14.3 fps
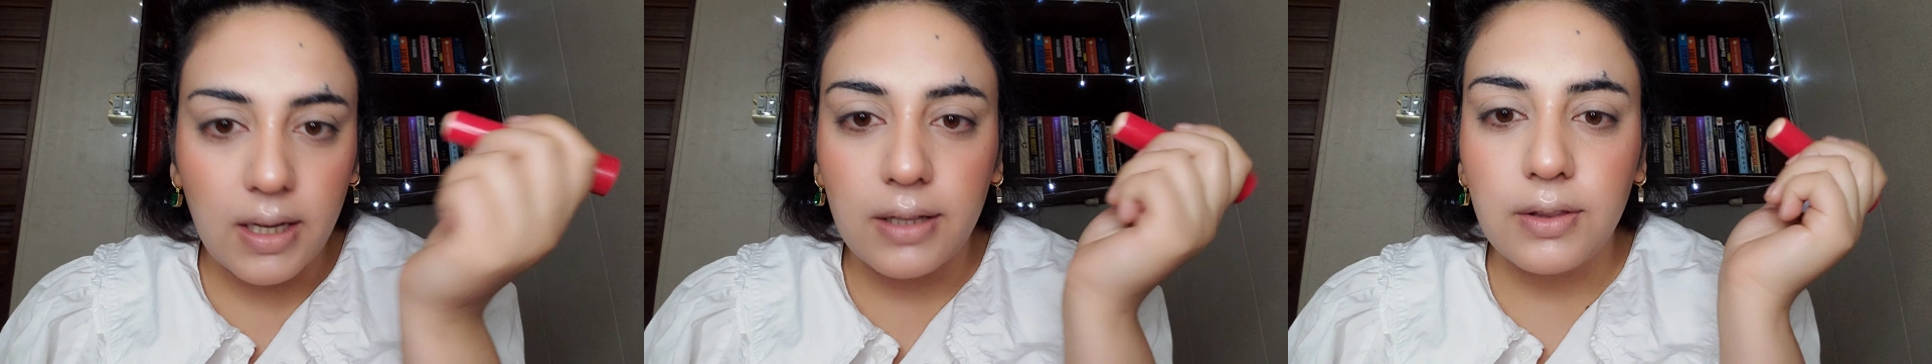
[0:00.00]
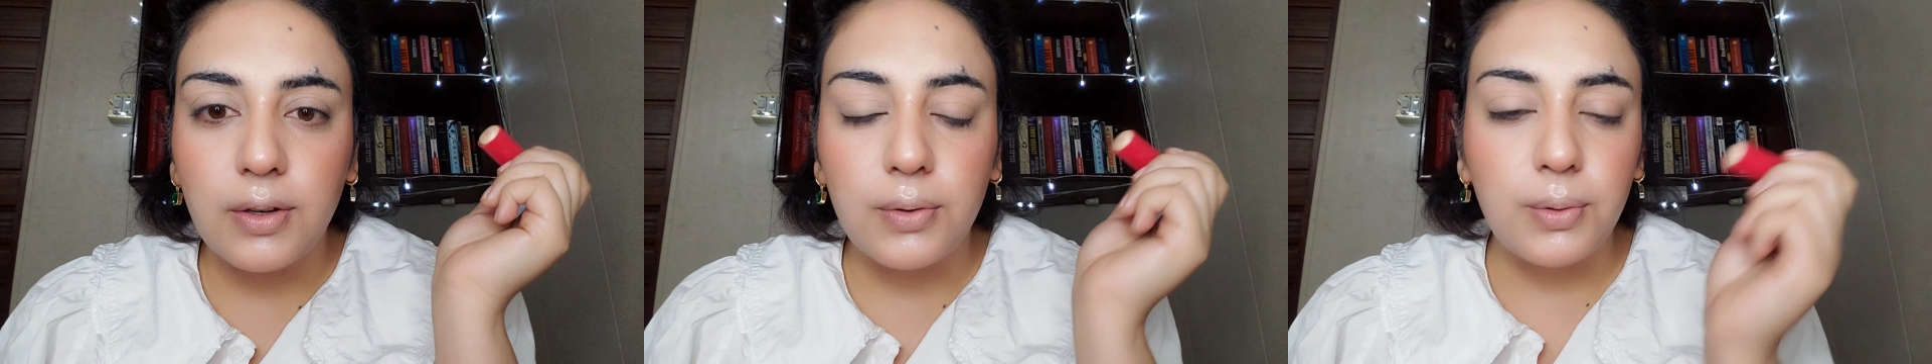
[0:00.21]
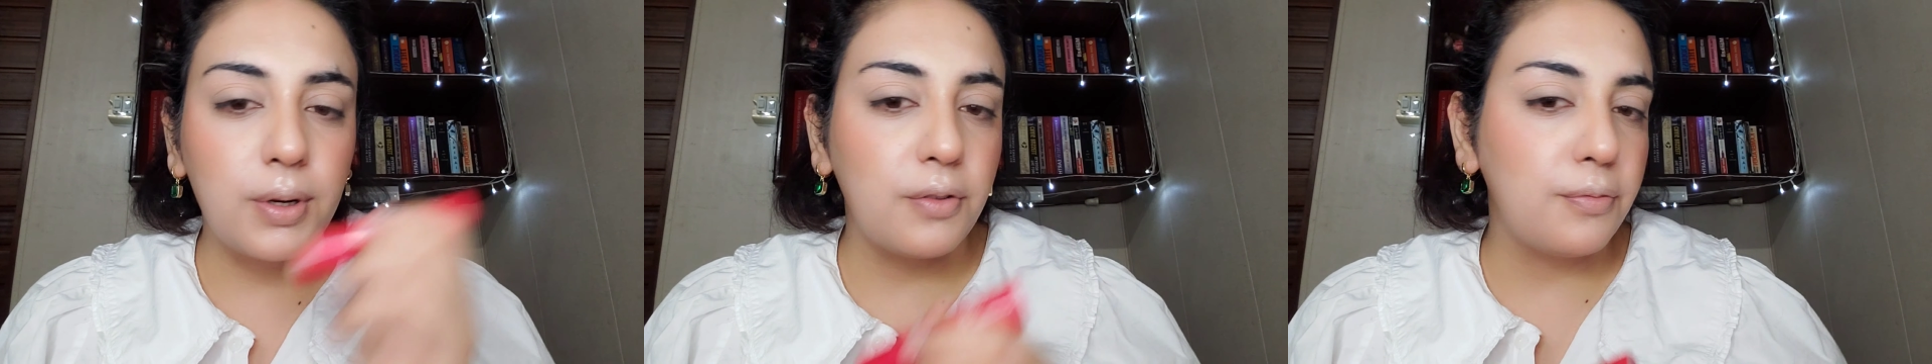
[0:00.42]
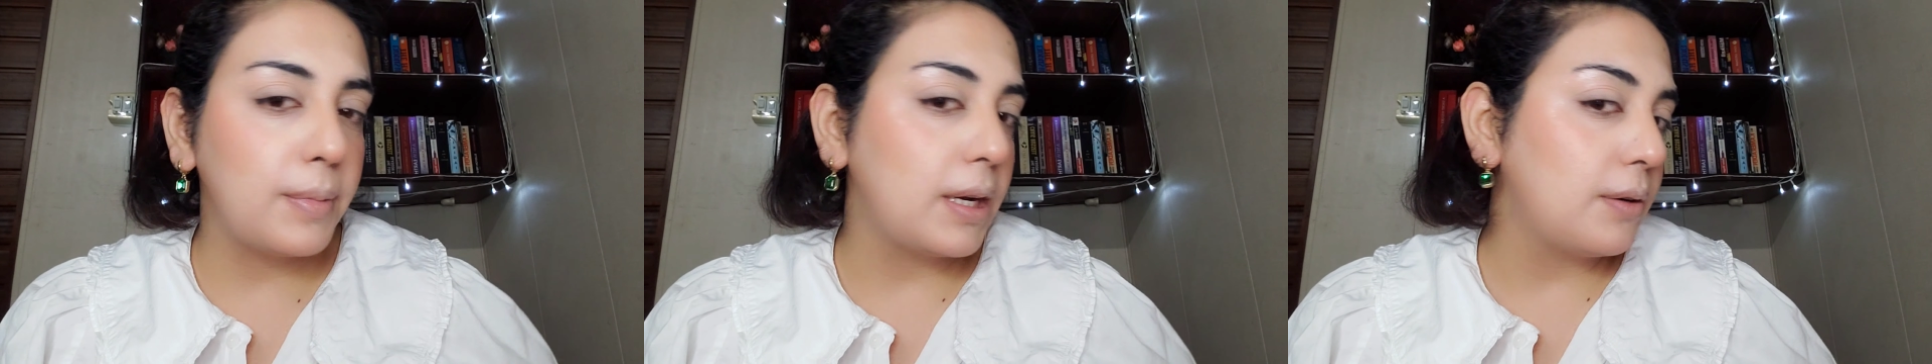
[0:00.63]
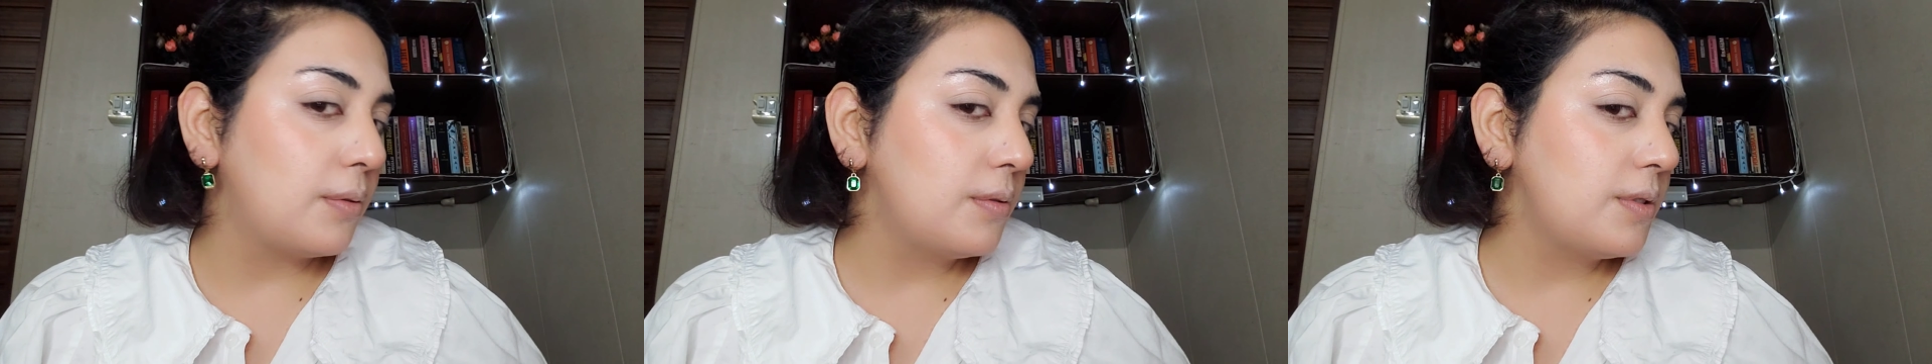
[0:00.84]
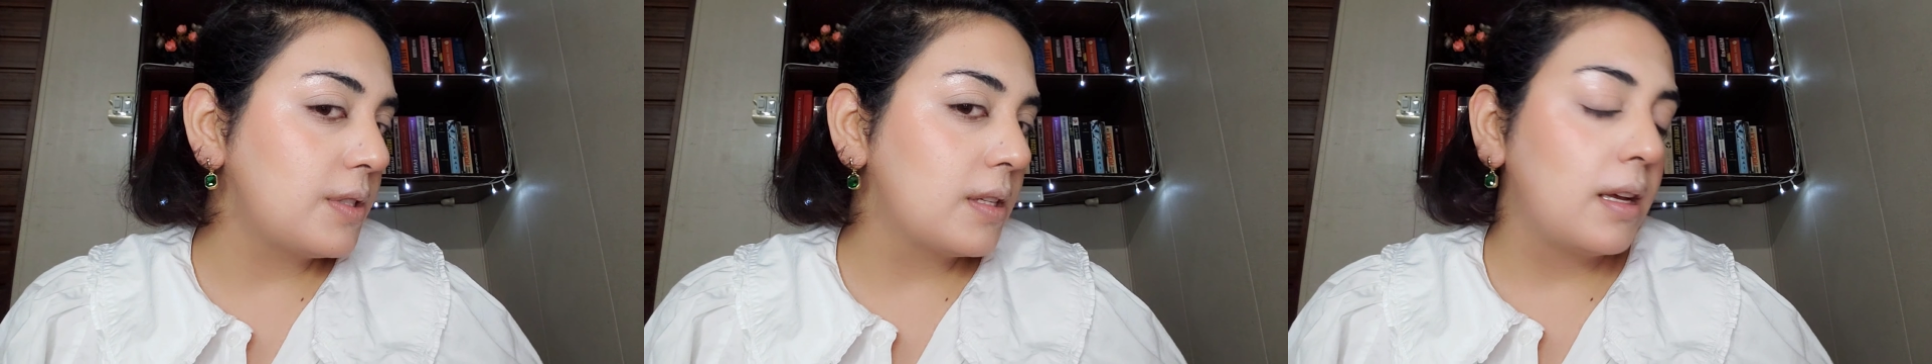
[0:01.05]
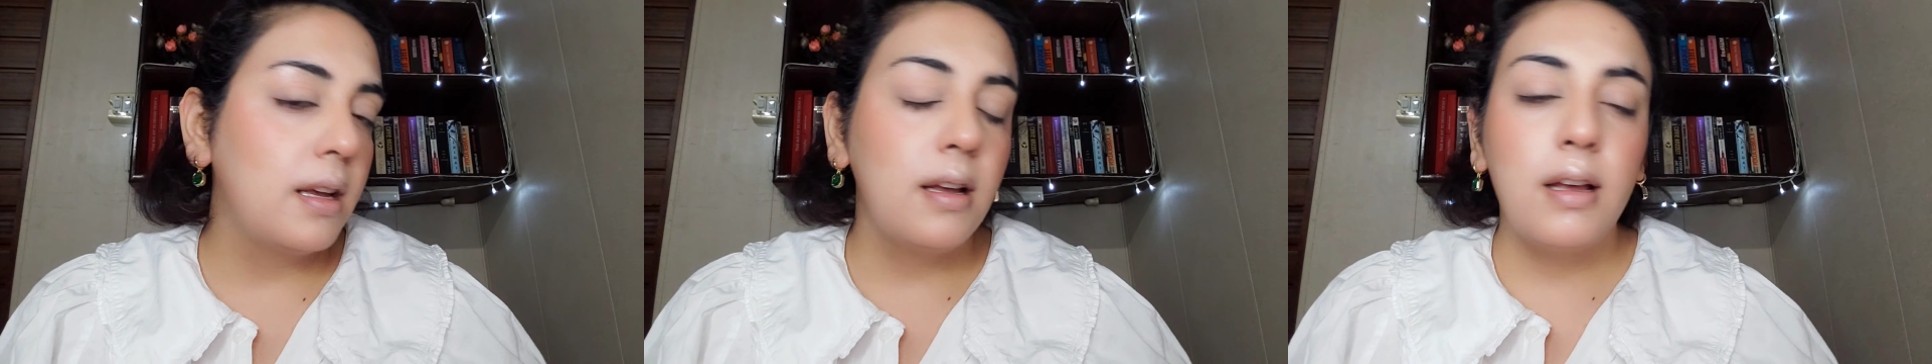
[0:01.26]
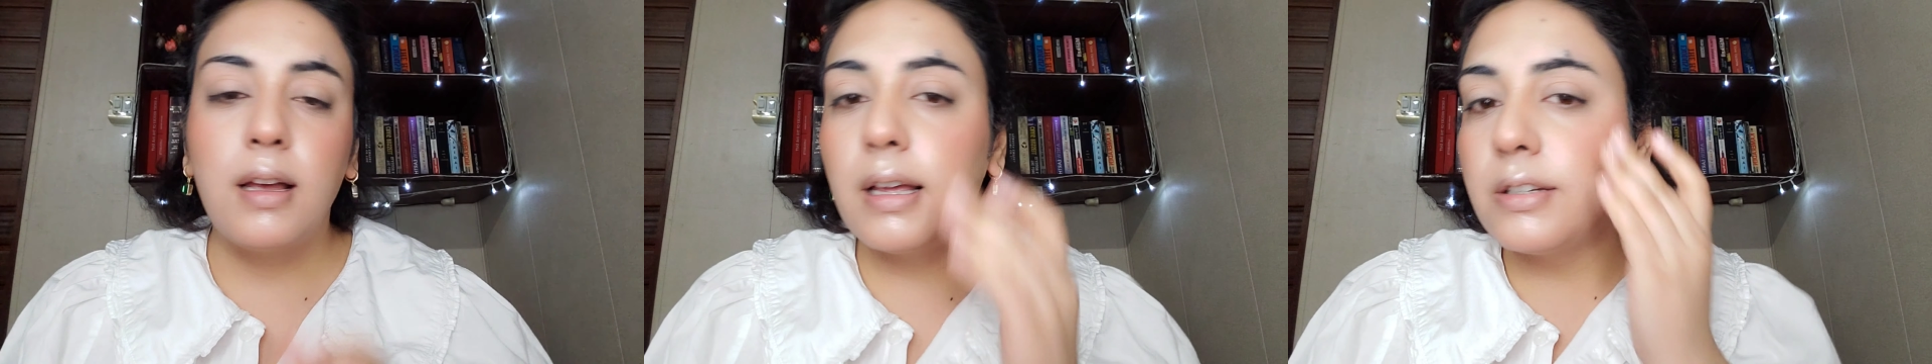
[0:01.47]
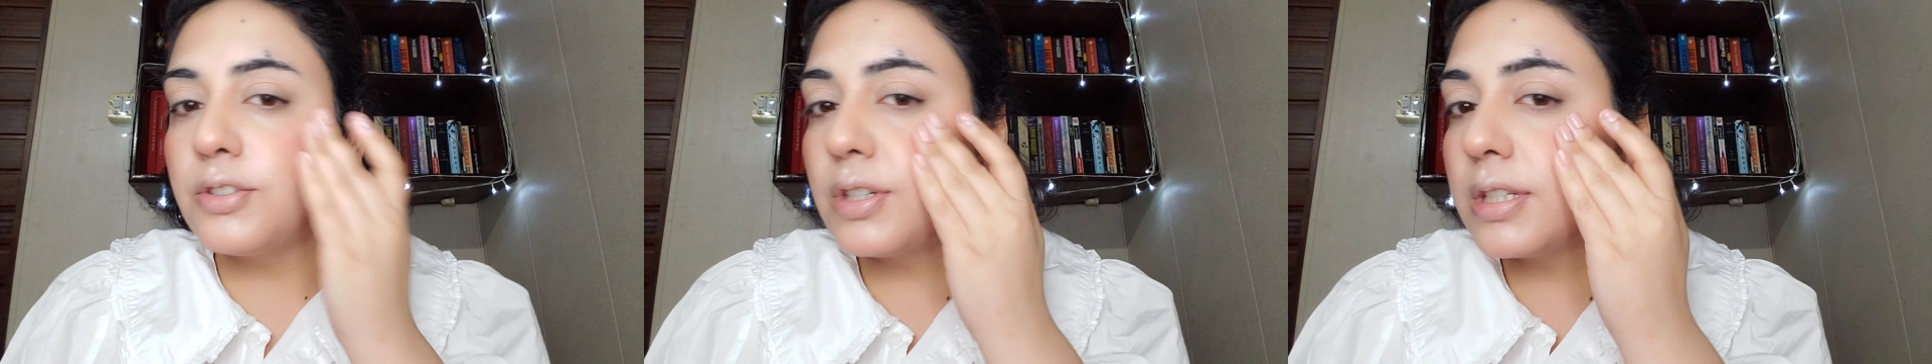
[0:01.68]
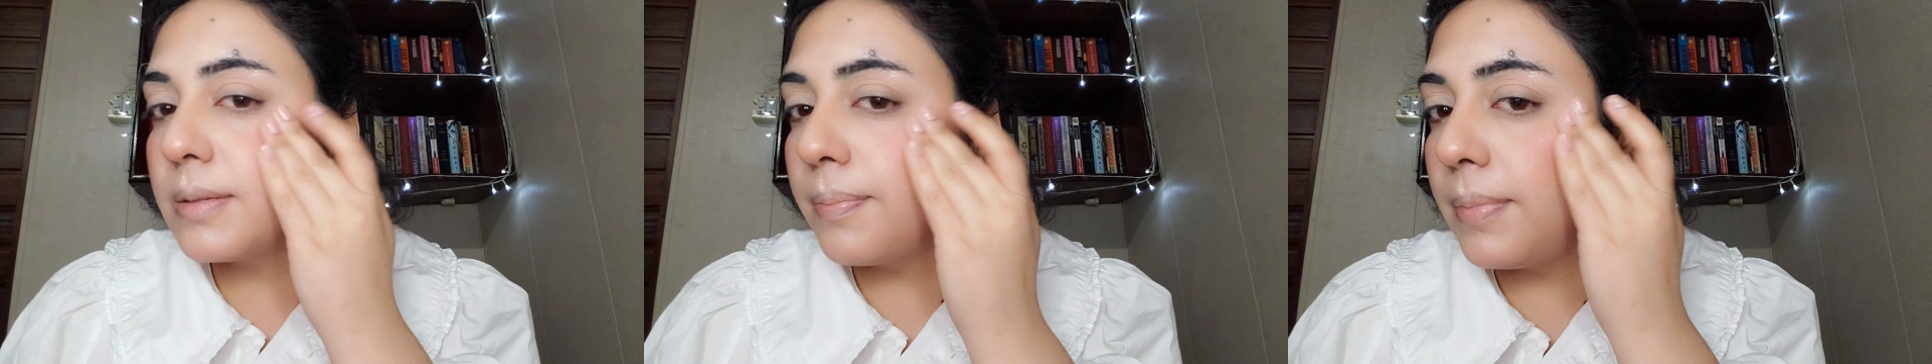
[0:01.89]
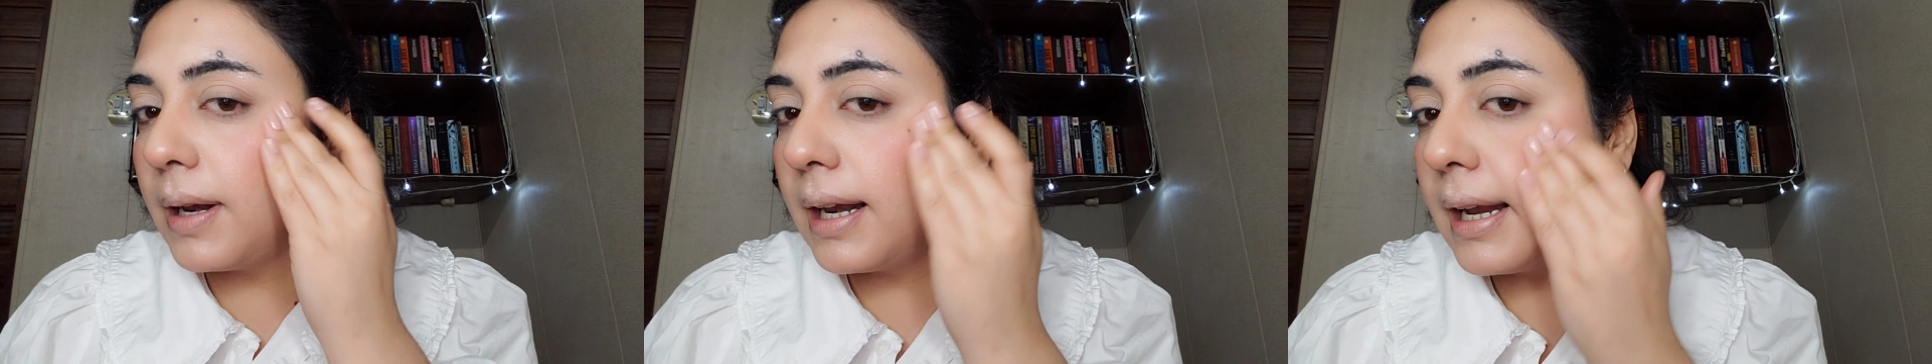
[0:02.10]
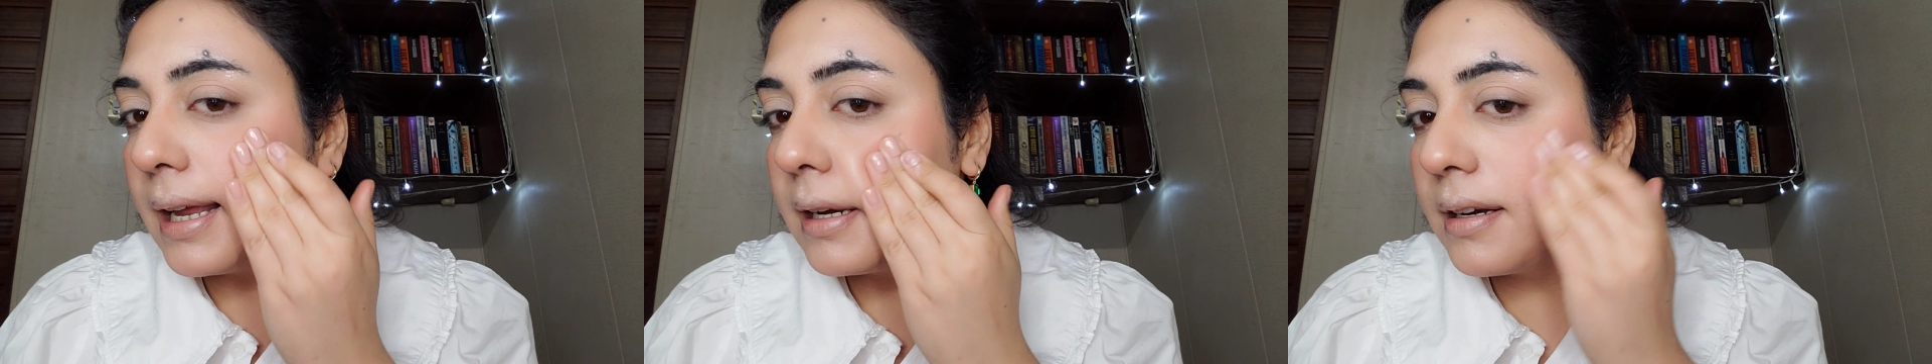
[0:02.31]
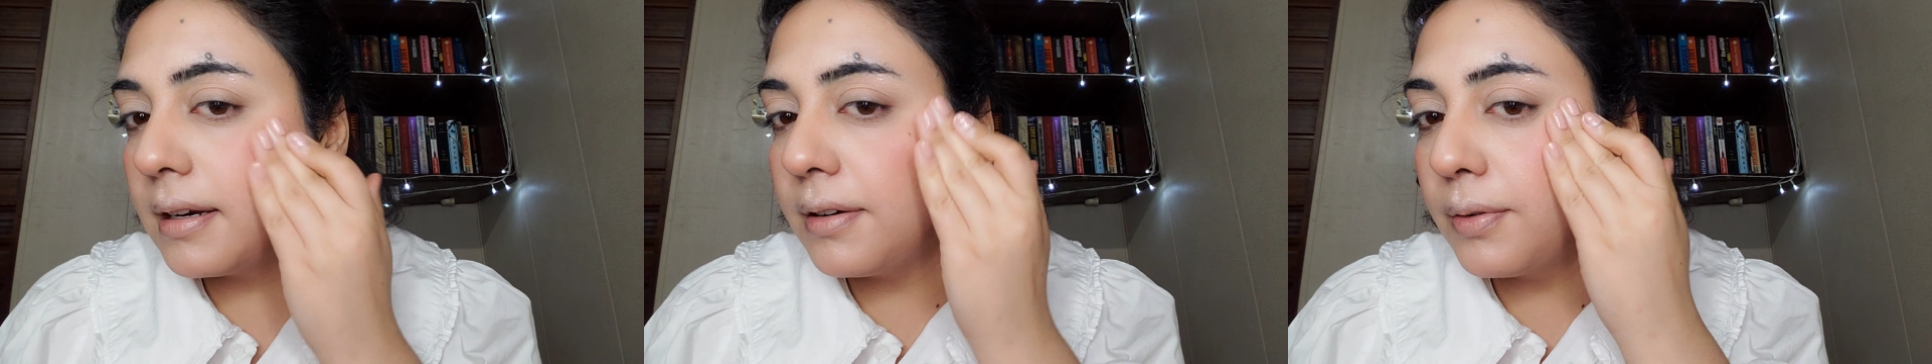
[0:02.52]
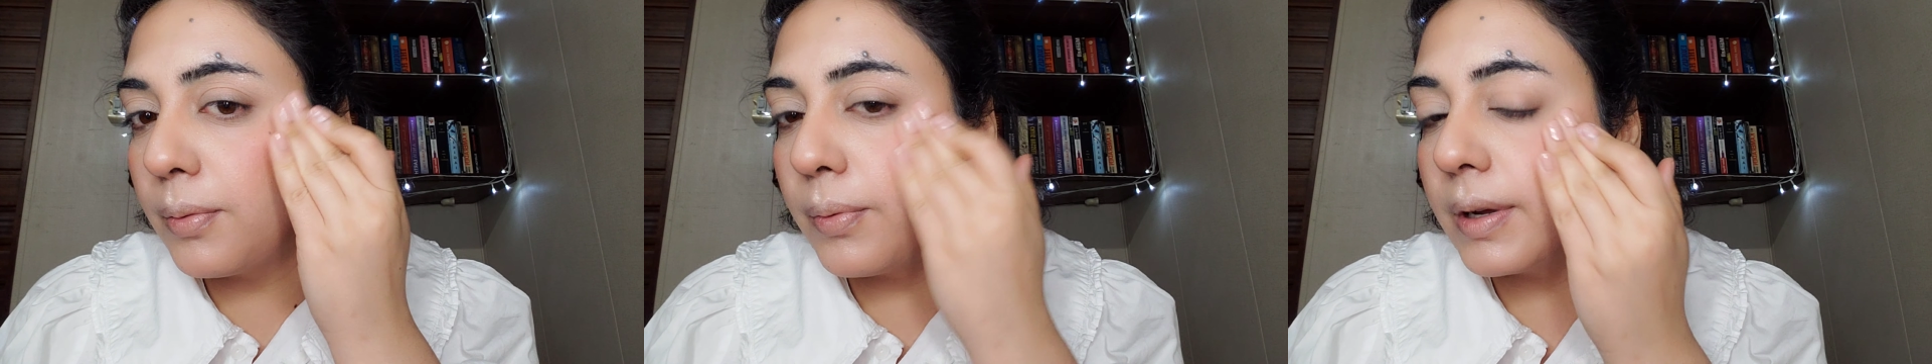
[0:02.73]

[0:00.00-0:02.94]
and the root of my nose and just blend it